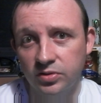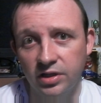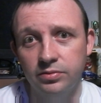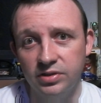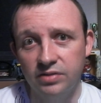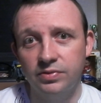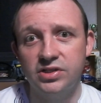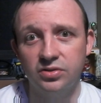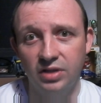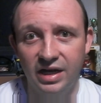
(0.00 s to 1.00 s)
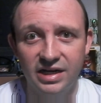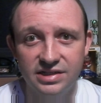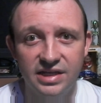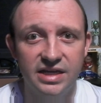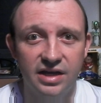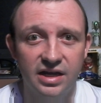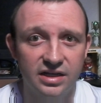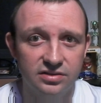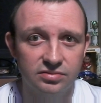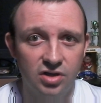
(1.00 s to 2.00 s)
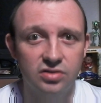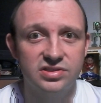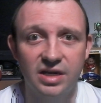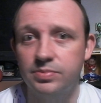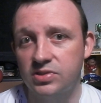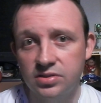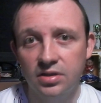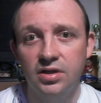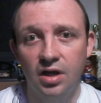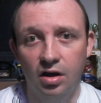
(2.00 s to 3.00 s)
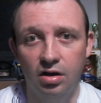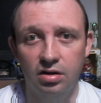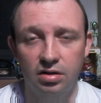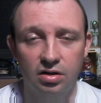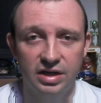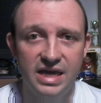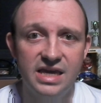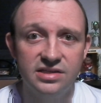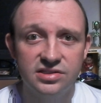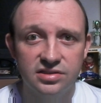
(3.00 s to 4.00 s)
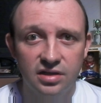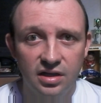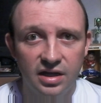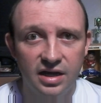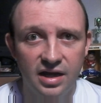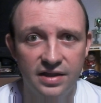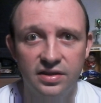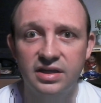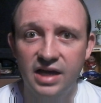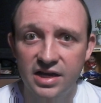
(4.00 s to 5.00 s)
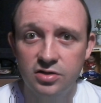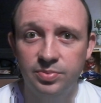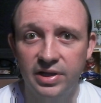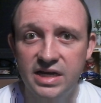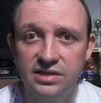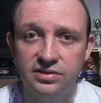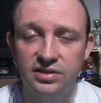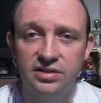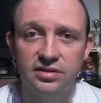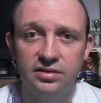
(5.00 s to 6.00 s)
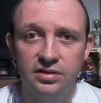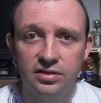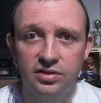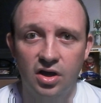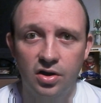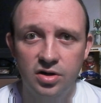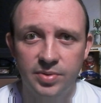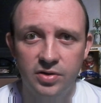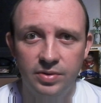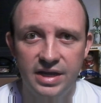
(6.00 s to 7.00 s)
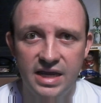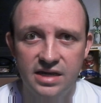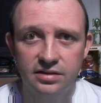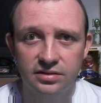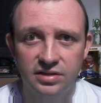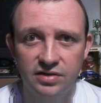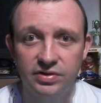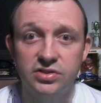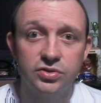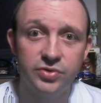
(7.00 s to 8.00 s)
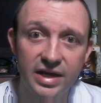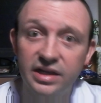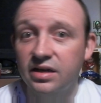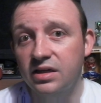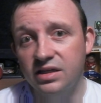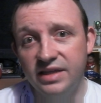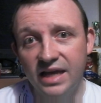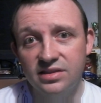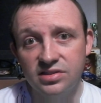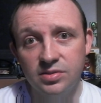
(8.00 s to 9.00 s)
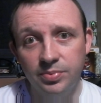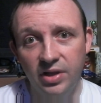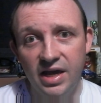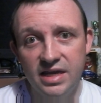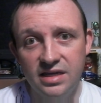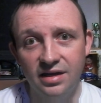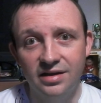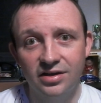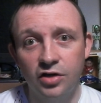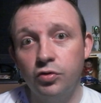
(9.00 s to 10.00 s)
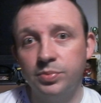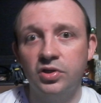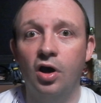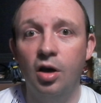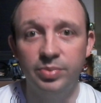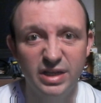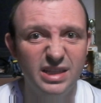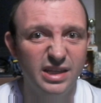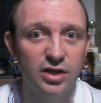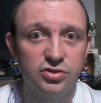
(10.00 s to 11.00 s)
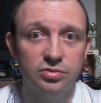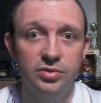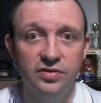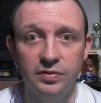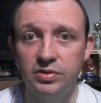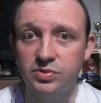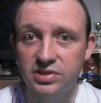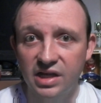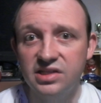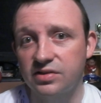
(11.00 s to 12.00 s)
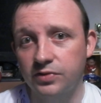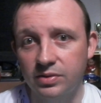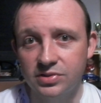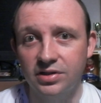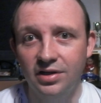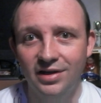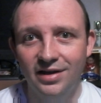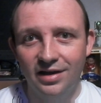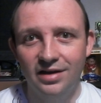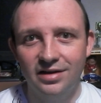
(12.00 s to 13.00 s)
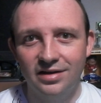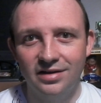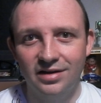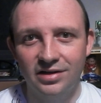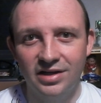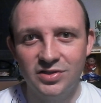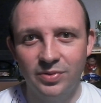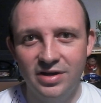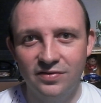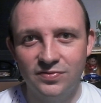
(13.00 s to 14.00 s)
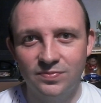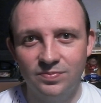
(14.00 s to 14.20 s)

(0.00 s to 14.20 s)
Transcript: although the original idea and concepts are, are his. Uh, and the guy who played the the hobo in the original trailer gets to play a corrupt cop in the actual movie, which was nice. I thought it was a uh, a nice way of